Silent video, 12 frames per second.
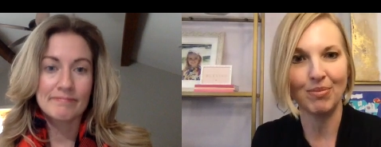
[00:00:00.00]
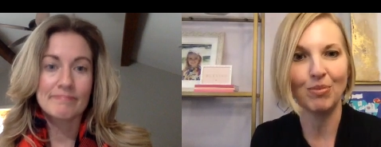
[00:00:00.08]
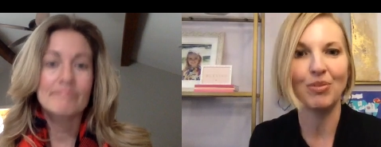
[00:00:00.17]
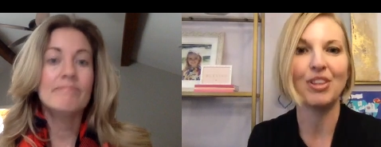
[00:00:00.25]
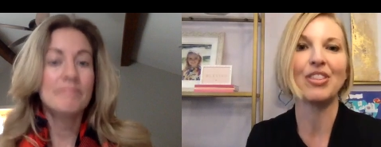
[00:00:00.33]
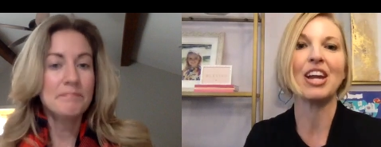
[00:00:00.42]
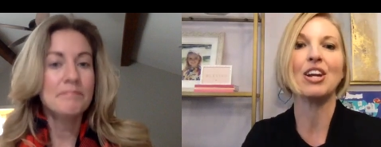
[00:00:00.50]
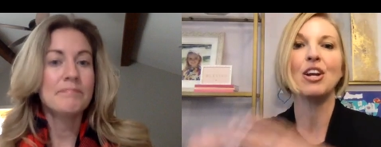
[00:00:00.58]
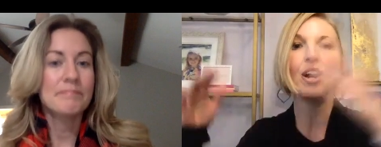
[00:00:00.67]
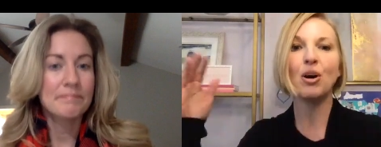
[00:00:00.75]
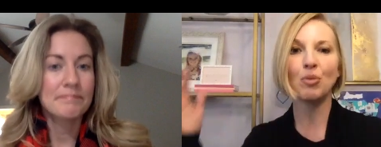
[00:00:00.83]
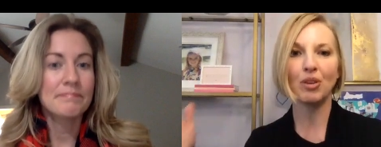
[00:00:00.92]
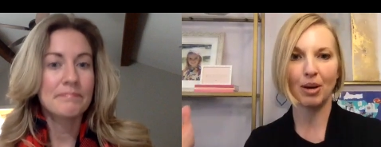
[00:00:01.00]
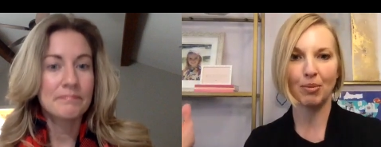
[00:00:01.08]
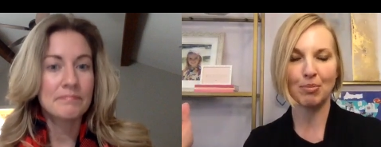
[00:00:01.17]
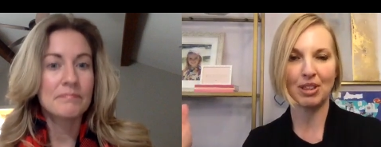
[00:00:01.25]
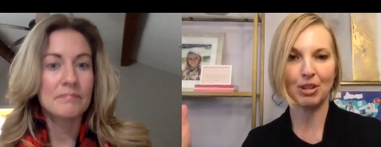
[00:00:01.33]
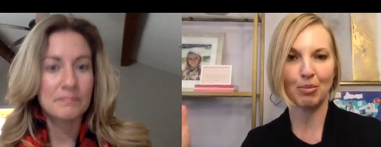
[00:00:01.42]
Speaker 1: mm-hmm. that they mm-hmm. know will help
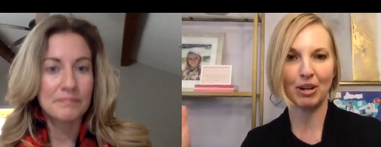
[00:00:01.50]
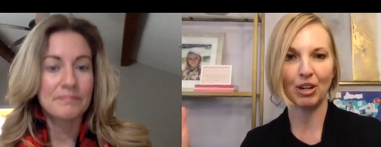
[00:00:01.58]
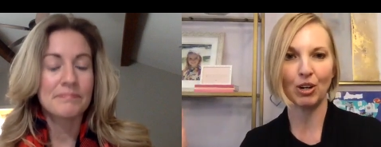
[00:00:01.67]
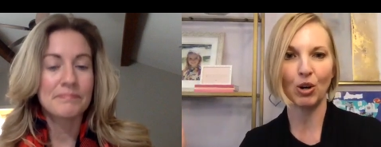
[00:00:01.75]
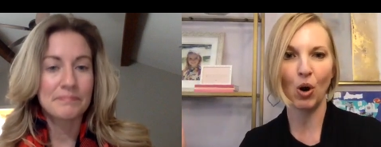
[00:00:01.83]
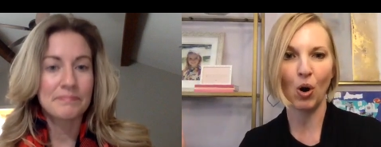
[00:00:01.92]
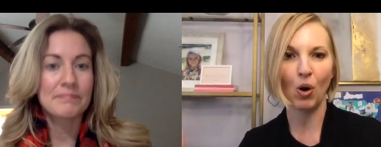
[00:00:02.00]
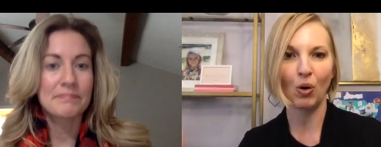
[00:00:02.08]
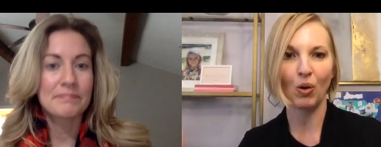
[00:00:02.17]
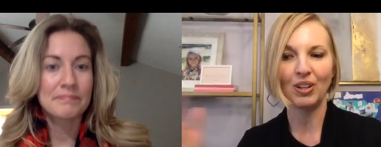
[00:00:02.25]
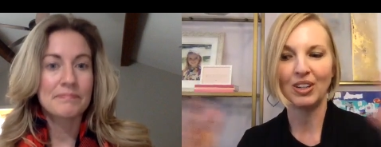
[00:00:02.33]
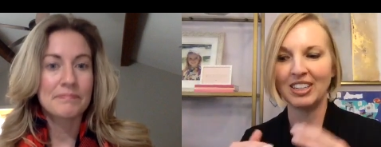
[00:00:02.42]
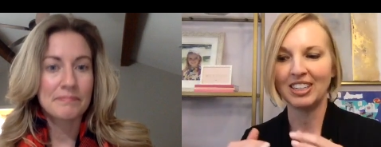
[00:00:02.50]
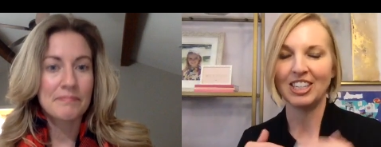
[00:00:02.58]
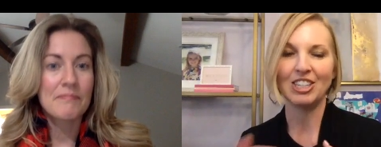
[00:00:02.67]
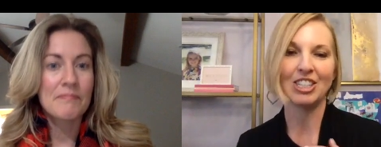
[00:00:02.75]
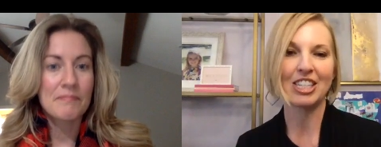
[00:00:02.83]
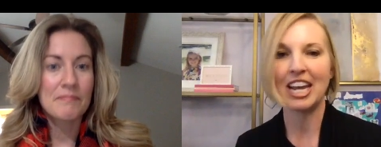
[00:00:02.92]
them hit their bigger goal. They
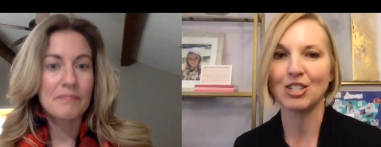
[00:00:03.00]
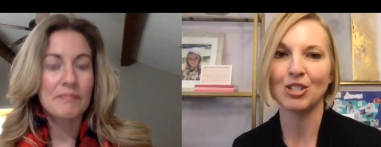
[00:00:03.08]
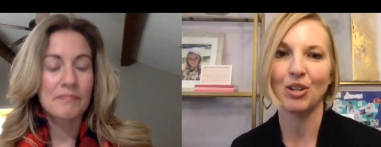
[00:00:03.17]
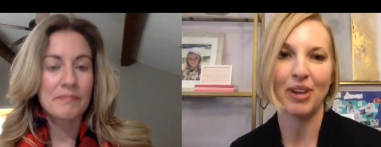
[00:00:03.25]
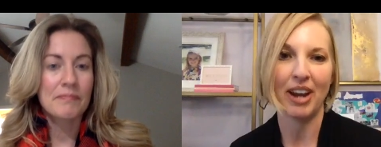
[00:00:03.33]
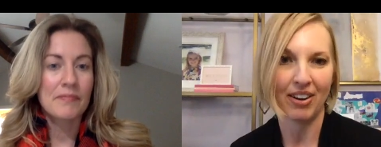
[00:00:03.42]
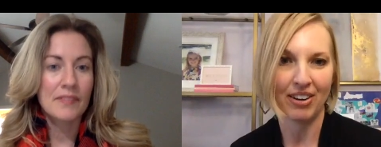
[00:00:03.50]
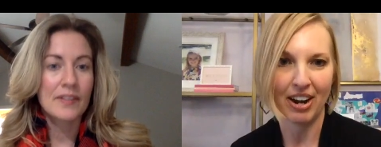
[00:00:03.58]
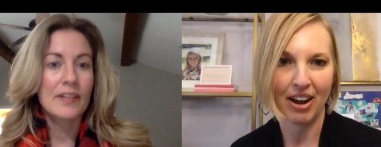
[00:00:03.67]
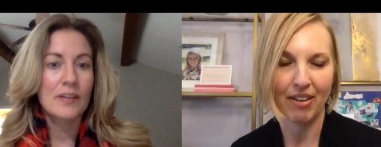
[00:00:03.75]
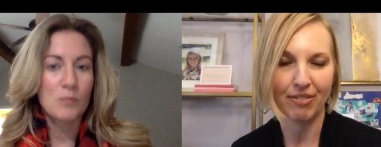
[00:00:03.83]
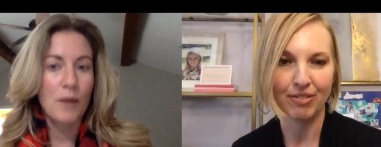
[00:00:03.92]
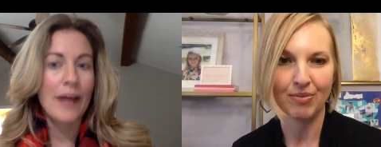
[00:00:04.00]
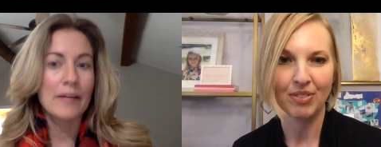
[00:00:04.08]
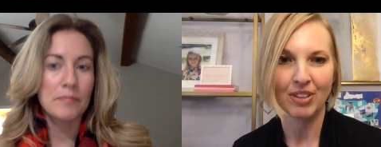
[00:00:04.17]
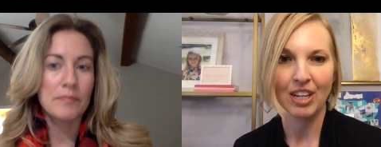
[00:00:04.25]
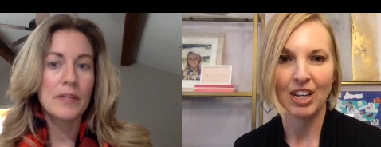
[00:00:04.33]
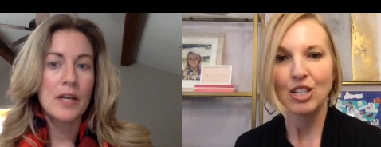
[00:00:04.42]
just can't slow down enough.
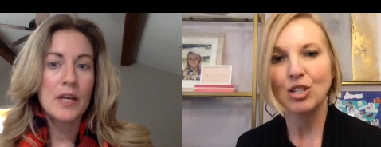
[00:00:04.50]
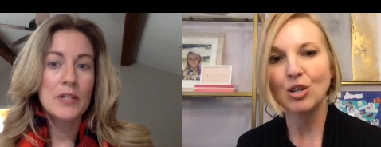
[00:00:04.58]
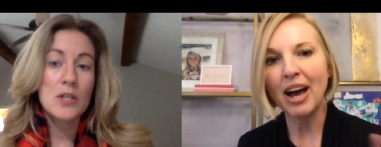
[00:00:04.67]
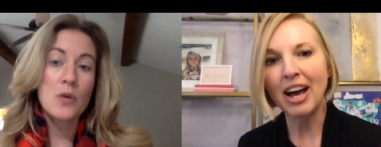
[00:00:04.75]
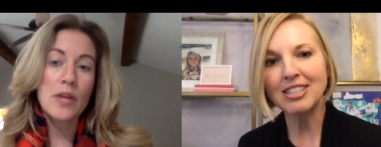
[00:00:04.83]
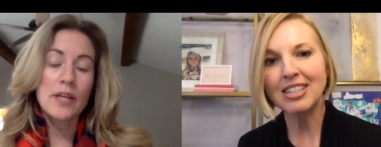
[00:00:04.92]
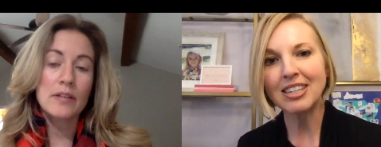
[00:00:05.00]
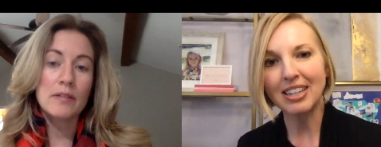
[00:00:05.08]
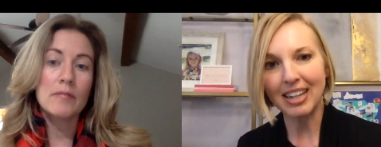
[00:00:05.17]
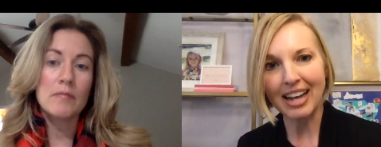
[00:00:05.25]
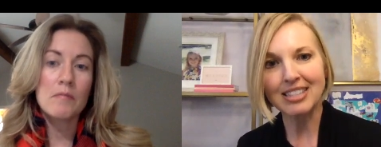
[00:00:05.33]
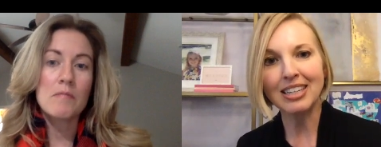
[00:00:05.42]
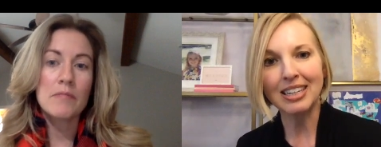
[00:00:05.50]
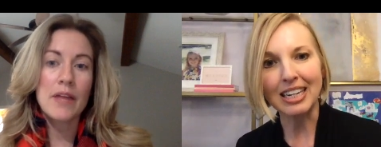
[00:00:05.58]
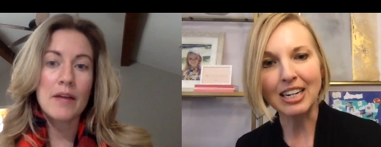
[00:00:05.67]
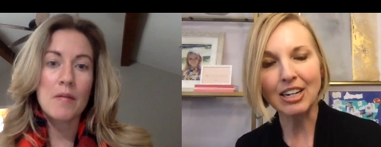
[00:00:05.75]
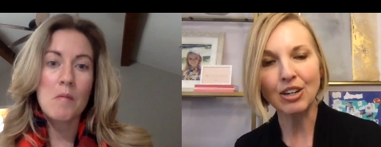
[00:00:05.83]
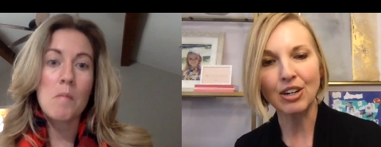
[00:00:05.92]
So as a, as a
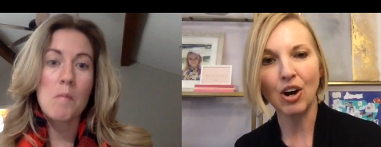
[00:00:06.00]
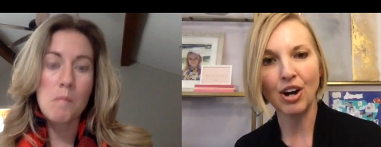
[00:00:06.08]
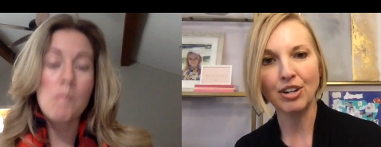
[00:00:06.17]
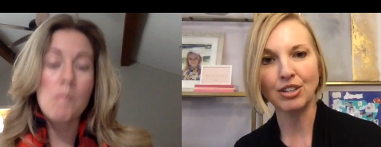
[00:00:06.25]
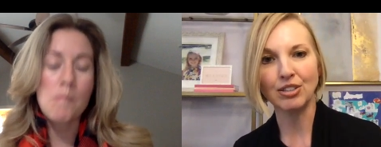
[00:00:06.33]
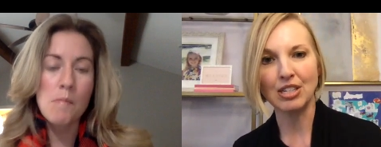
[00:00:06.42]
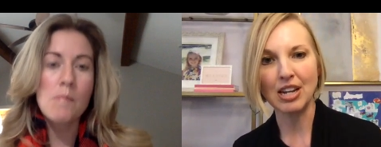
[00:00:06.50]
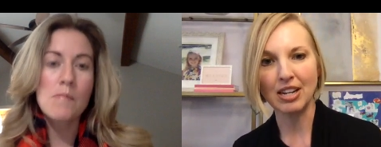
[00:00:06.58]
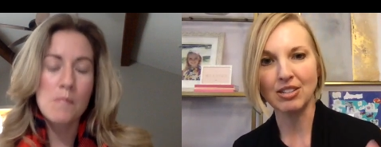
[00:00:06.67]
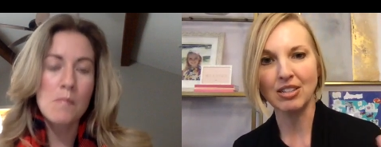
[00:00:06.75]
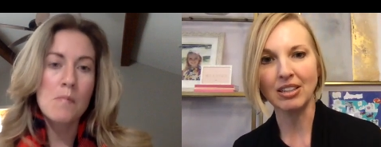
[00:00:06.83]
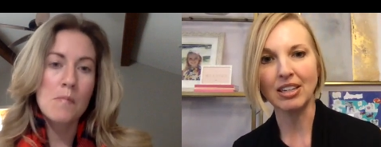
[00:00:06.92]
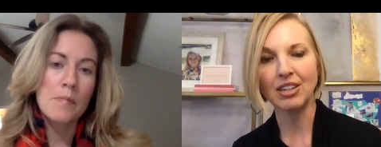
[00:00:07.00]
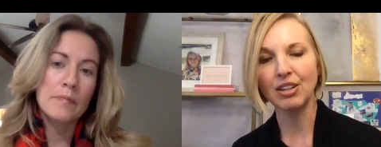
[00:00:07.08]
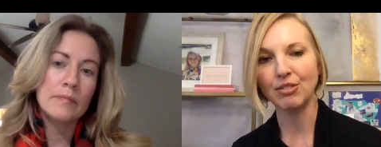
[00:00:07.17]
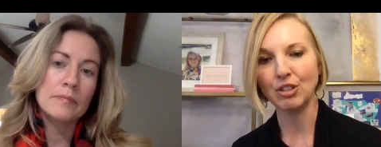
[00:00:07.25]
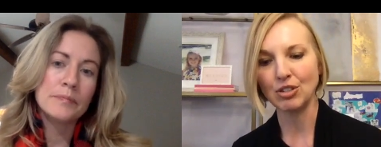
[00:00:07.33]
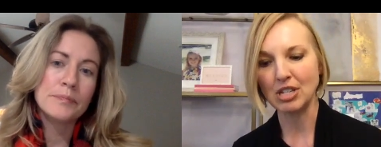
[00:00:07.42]
leader on your as the leader
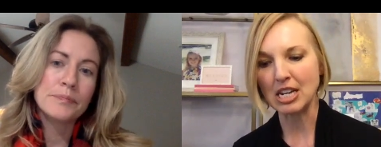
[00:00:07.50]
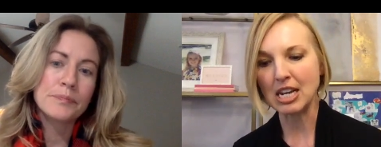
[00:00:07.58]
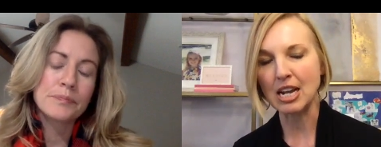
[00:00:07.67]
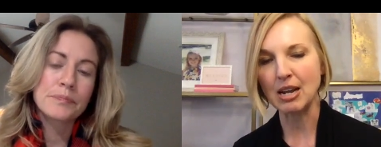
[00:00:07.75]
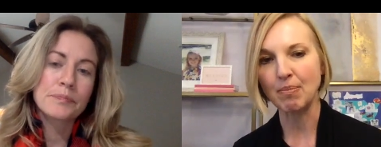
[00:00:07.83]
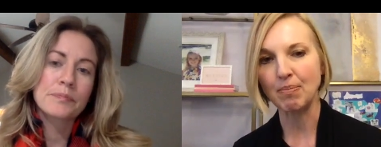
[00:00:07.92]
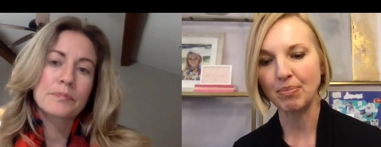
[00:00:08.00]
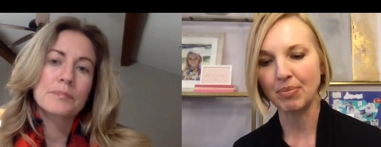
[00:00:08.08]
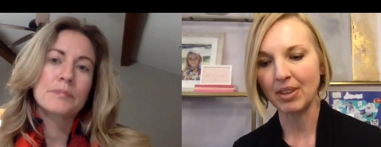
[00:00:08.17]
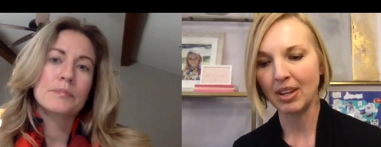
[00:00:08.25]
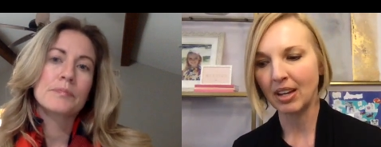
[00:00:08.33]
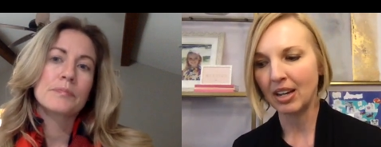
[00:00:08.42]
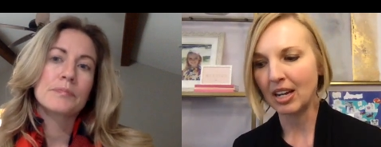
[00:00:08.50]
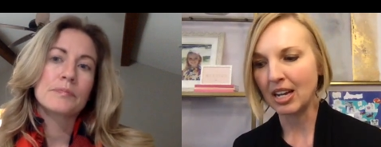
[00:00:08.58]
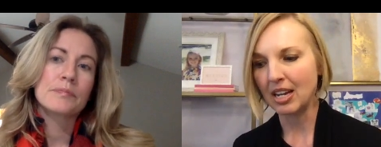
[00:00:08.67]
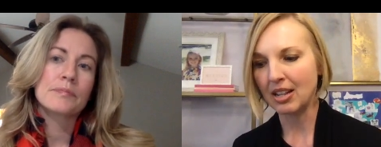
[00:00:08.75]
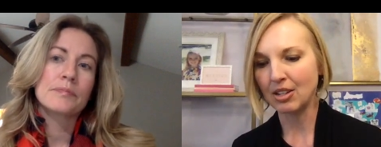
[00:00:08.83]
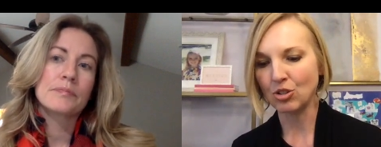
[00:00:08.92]
of your team
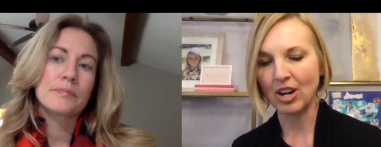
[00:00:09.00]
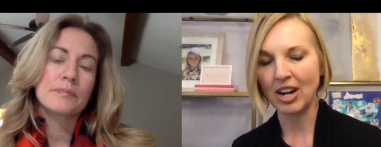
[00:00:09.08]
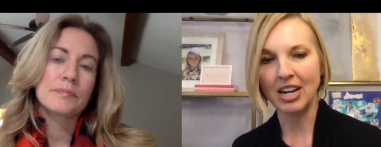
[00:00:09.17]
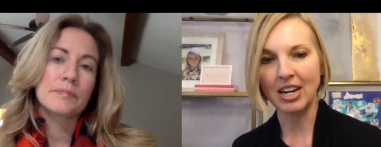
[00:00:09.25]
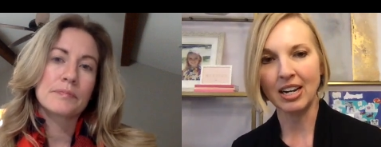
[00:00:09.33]
in the training